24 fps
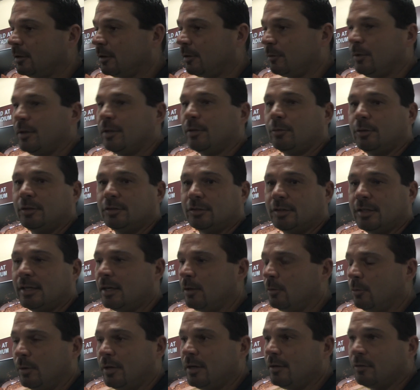a 3-3
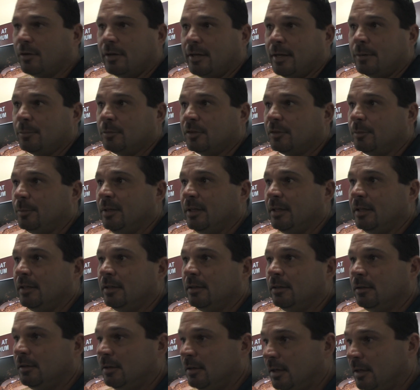stack, whatever it happens to be,
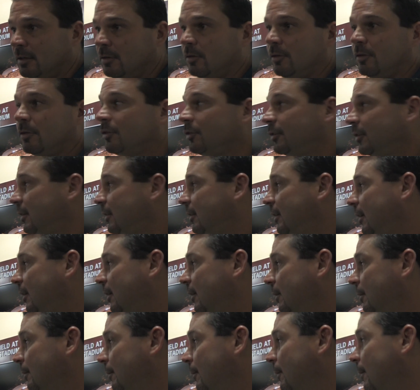and you just sit
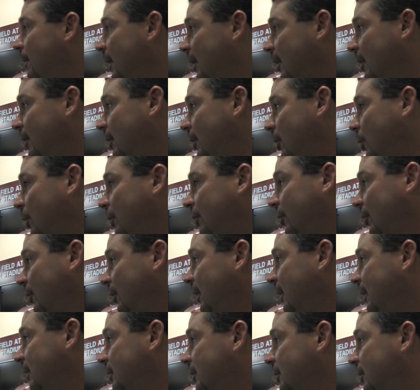there, they're going to know what you're
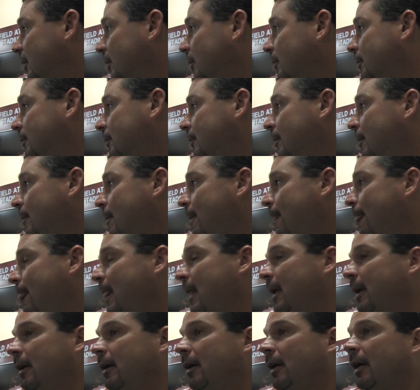in. So
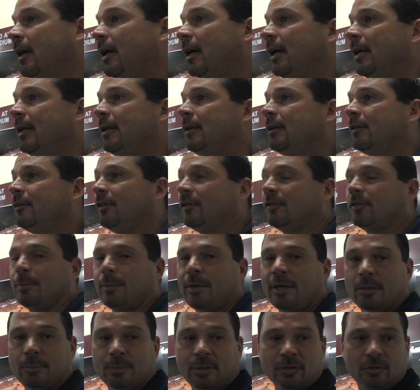I'd
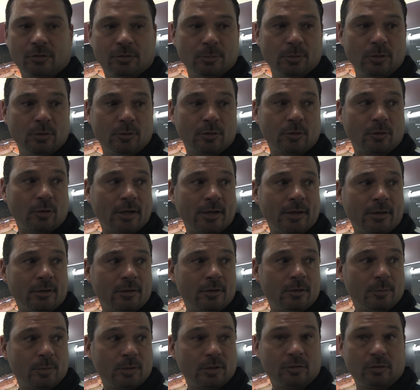anticipate a bunch of moving around
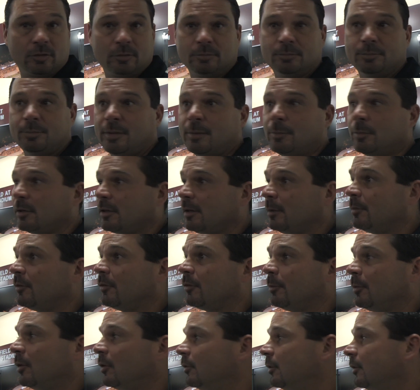and a bunch of people coming
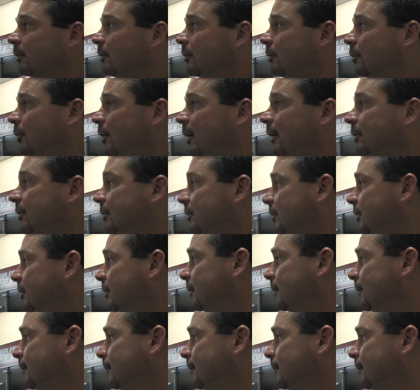from all different directions.